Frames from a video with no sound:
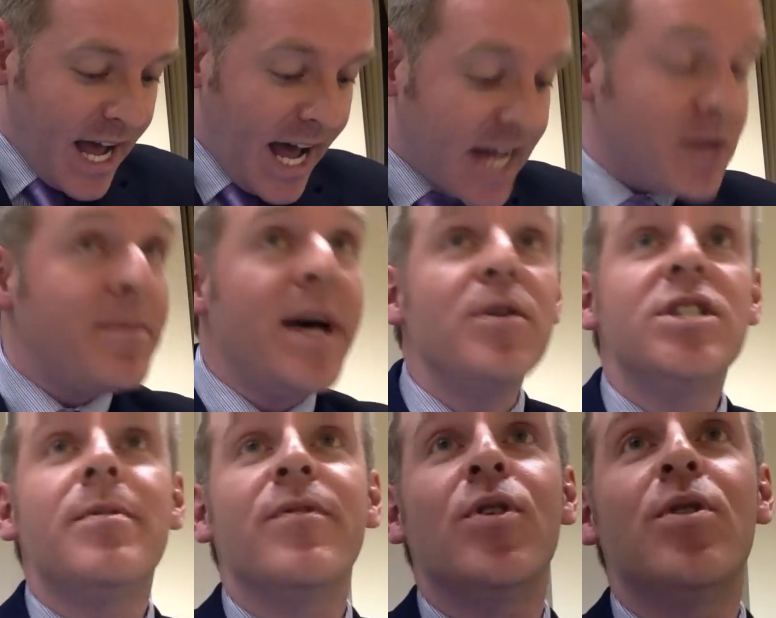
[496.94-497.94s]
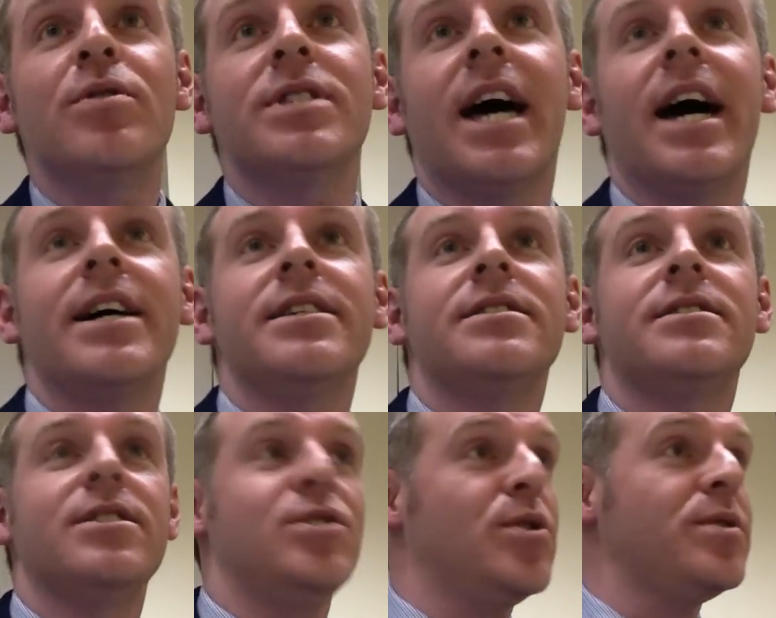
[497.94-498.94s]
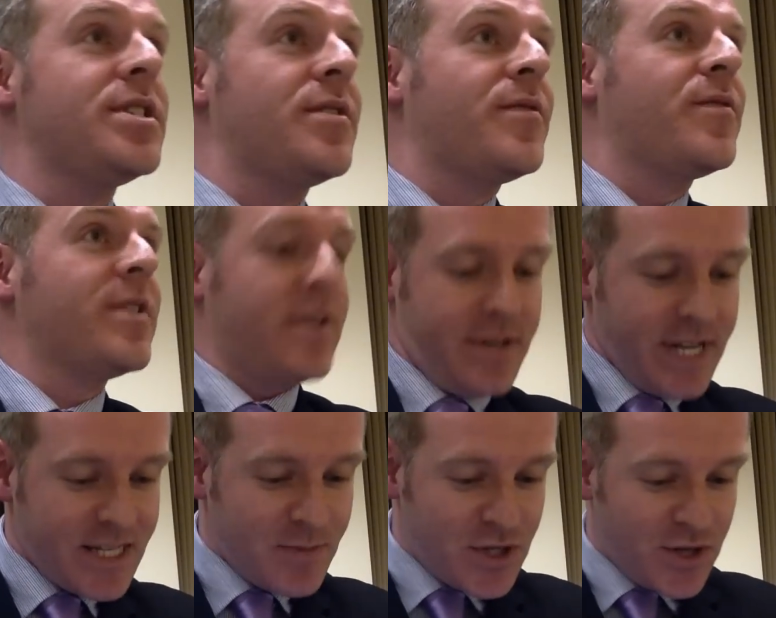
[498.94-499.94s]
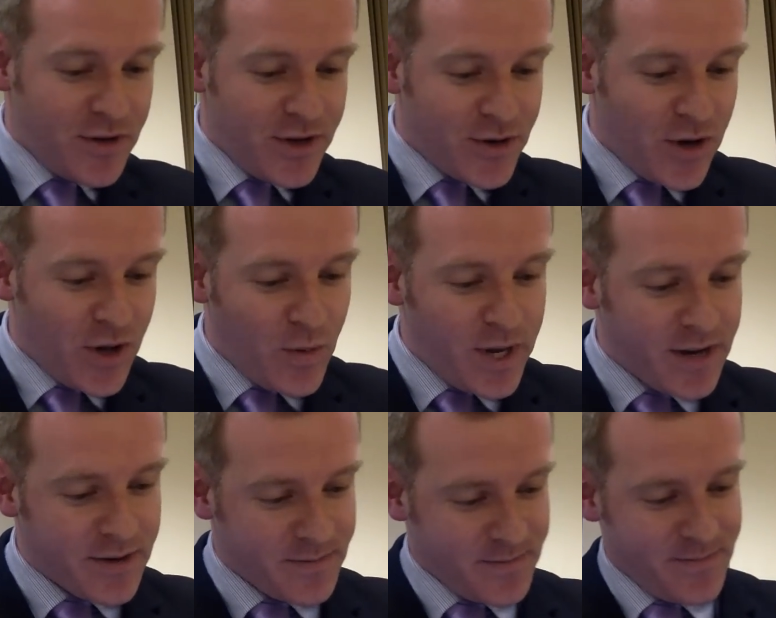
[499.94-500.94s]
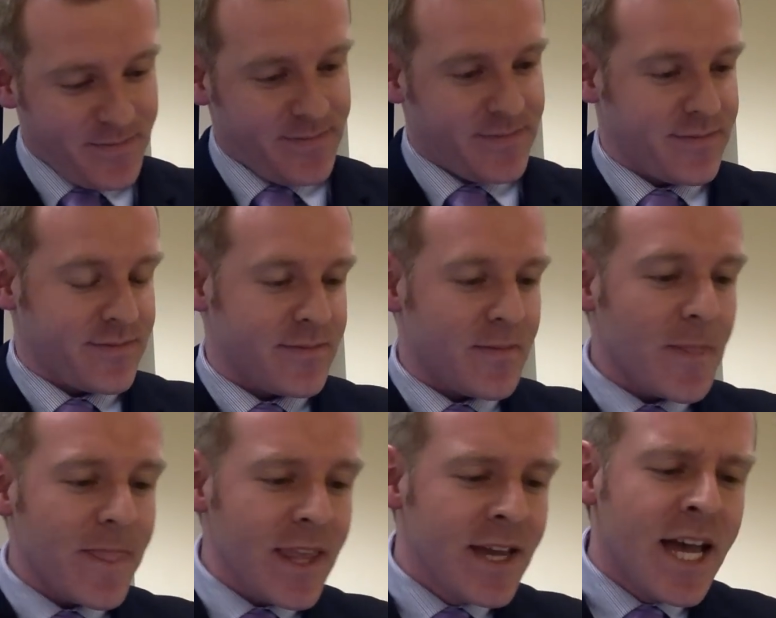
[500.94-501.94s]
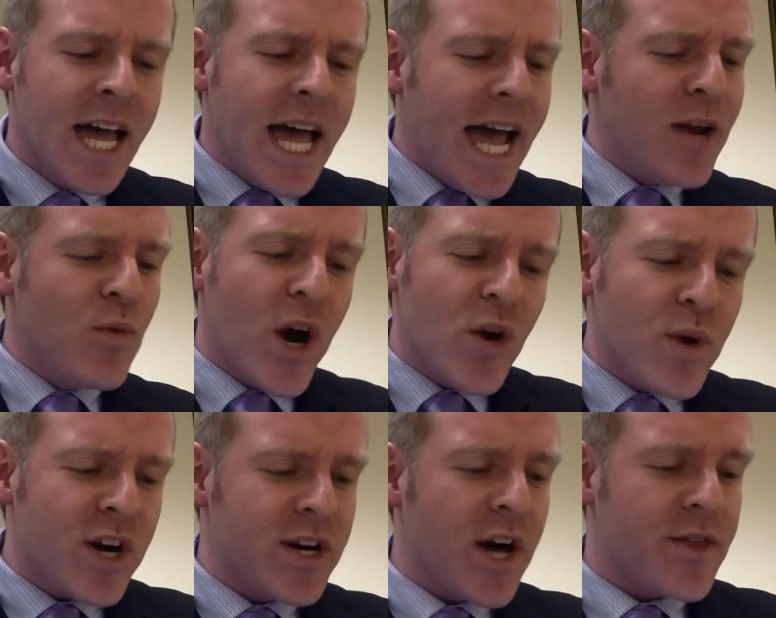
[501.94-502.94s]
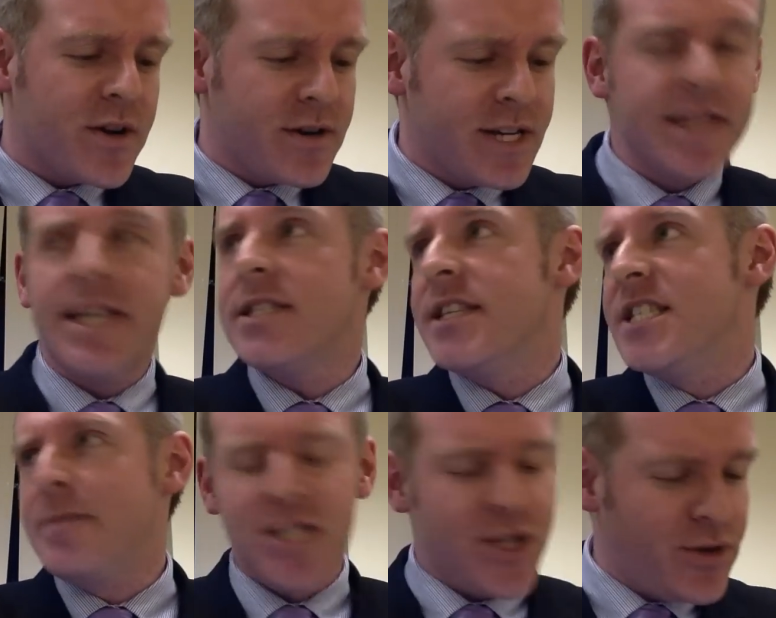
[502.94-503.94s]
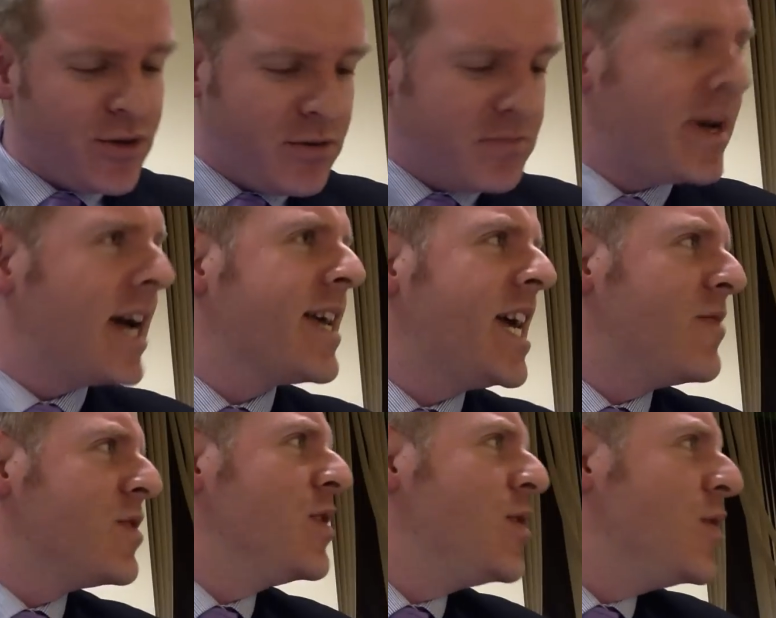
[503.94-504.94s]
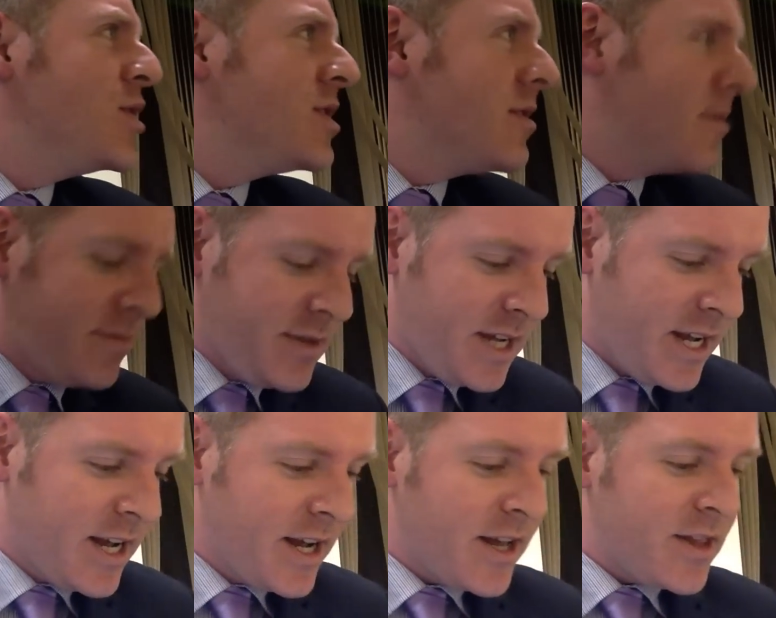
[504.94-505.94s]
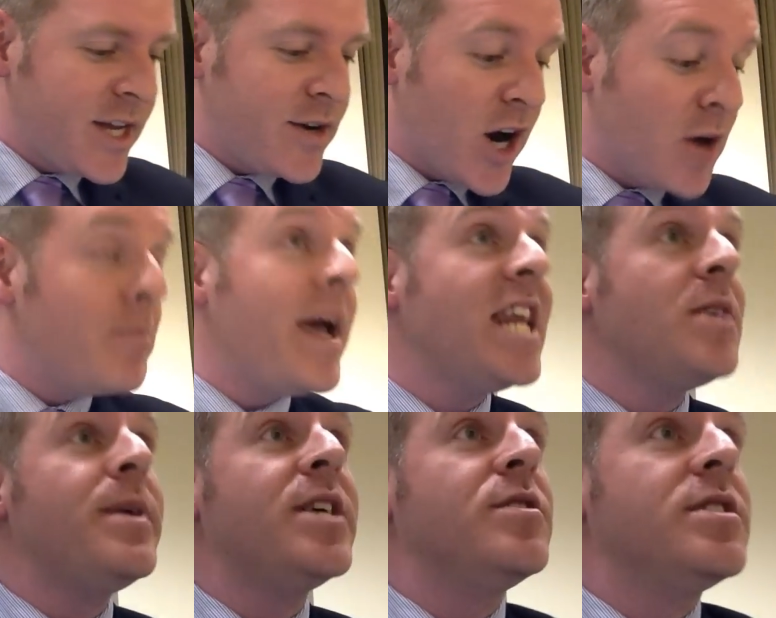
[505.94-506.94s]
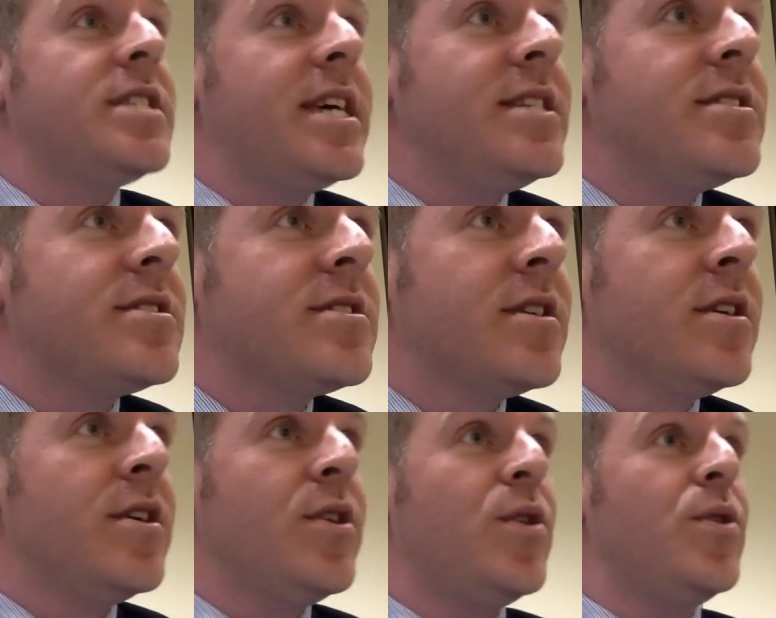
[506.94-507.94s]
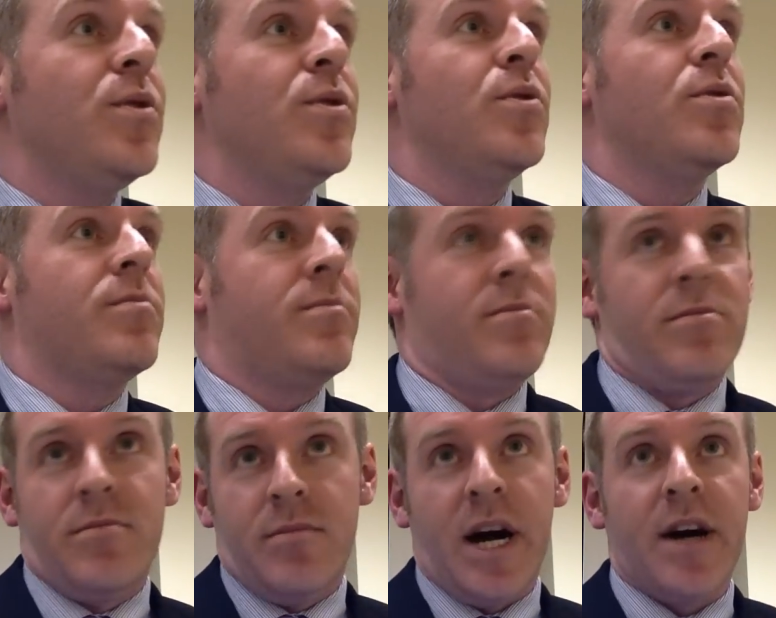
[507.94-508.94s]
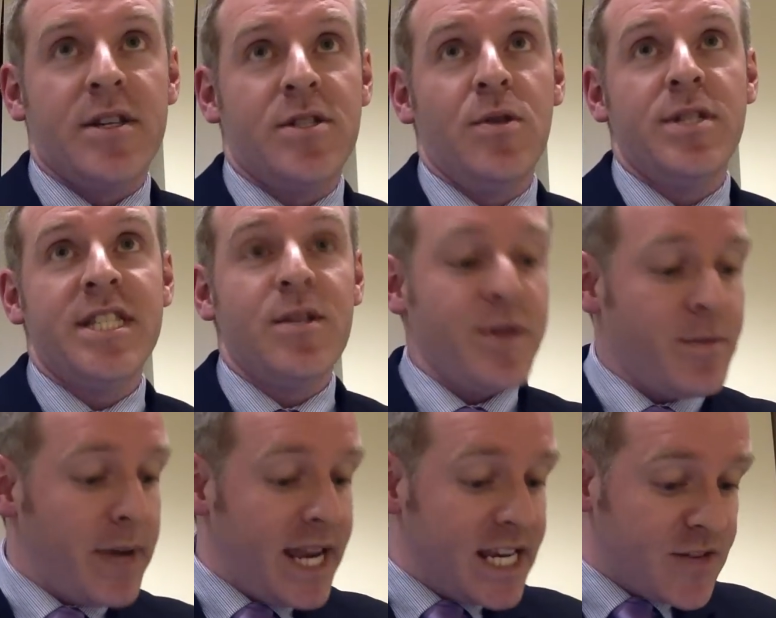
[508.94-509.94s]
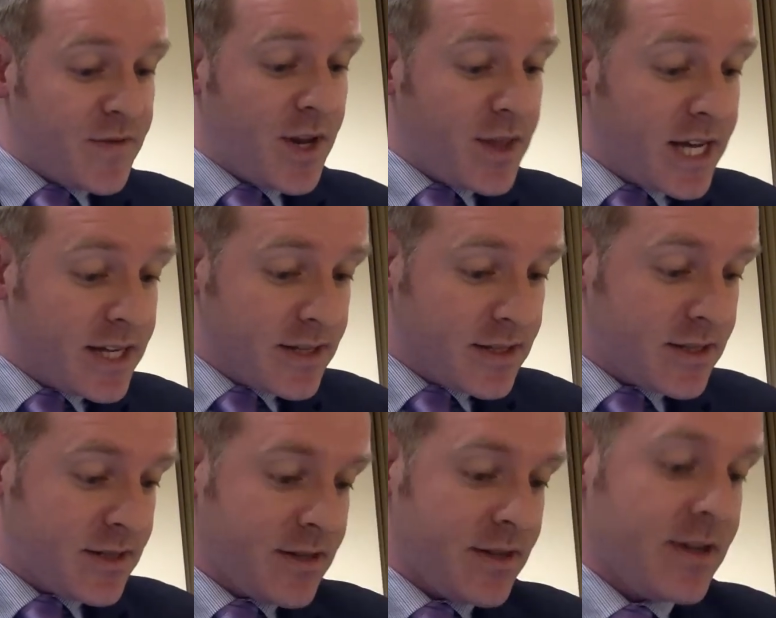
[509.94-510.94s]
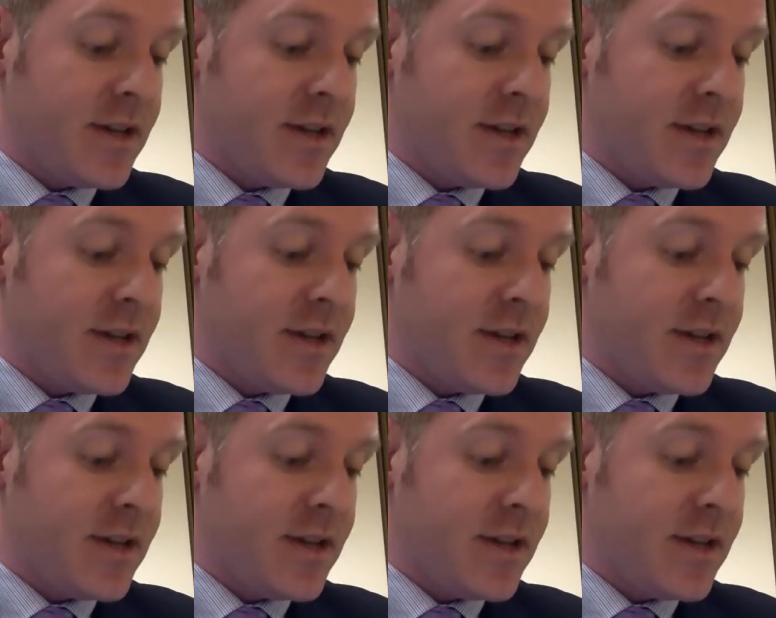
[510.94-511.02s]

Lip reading: And Belgium, of course, has St. Joseph, as I'm sure that you're all aware. In one way or another, this leads me to a kind of conclusion. There are many patron saints who are associated with many different things.